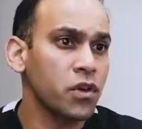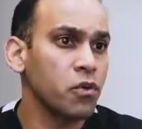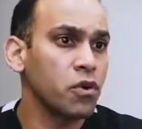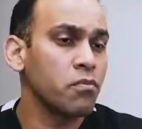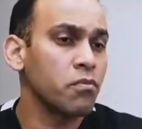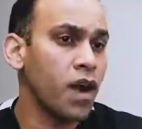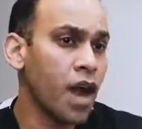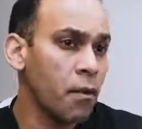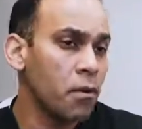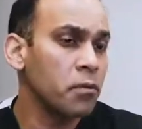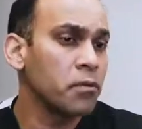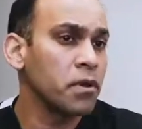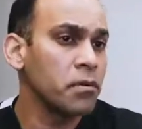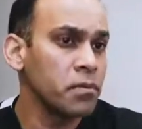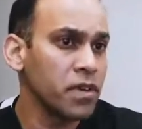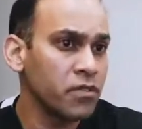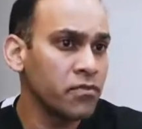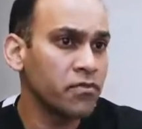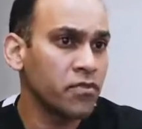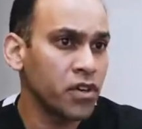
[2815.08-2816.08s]
that would probably
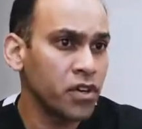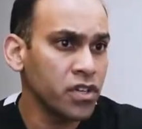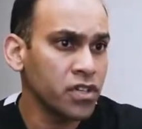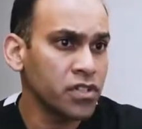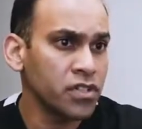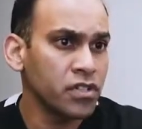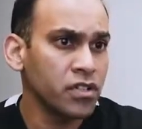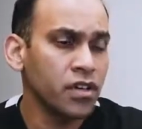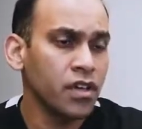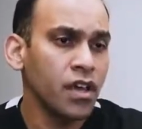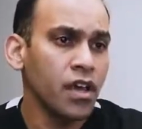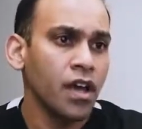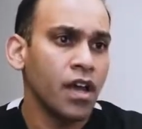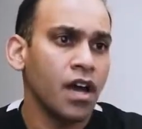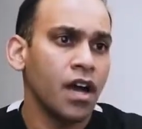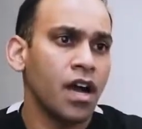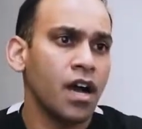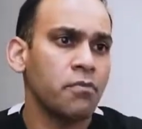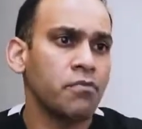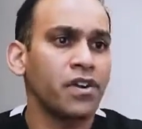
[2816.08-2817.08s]
be first.
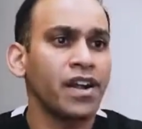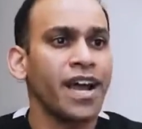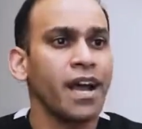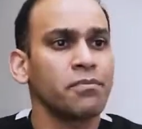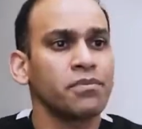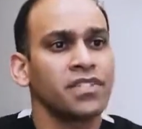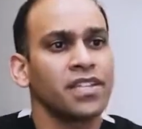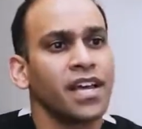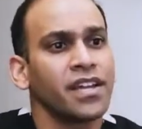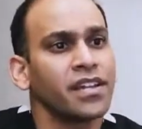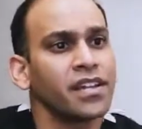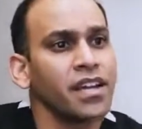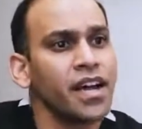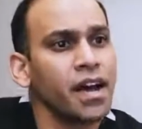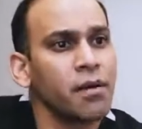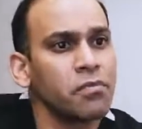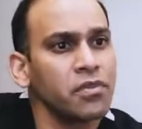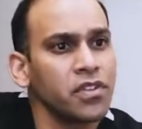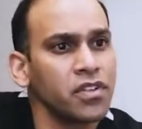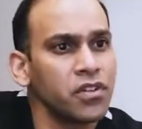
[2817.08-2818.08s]
Perhaps
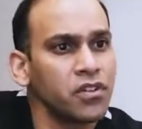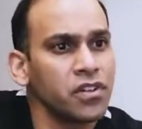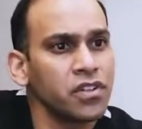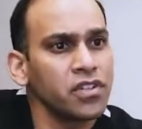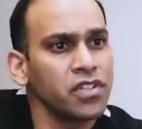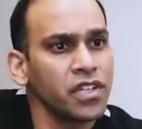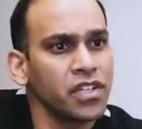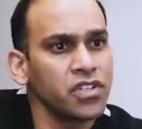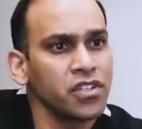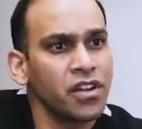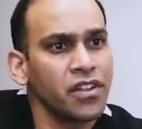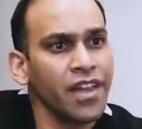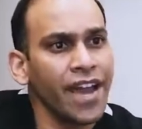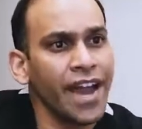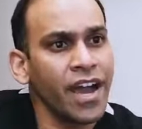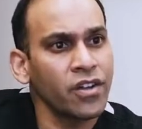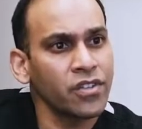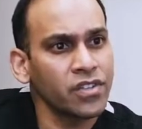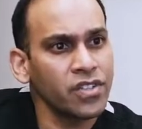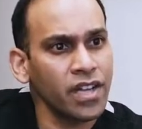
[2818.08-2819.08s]
tendinopathy or irritation on the
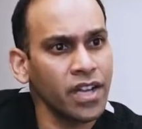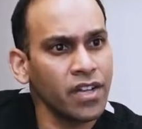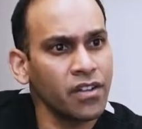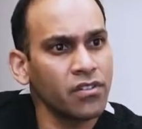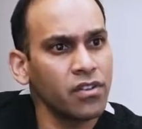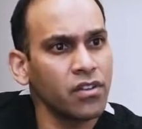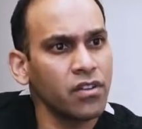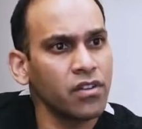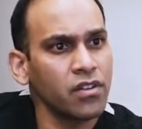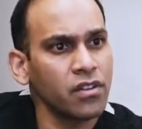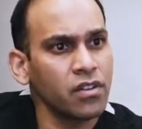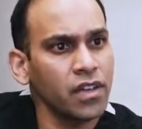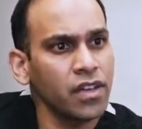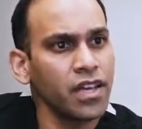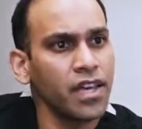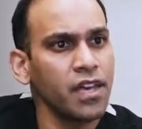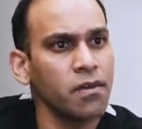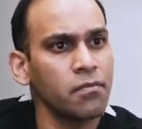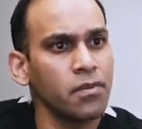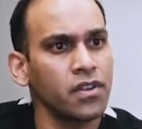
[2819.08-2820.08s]
outside of the
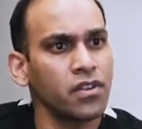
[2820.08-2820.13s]
hip.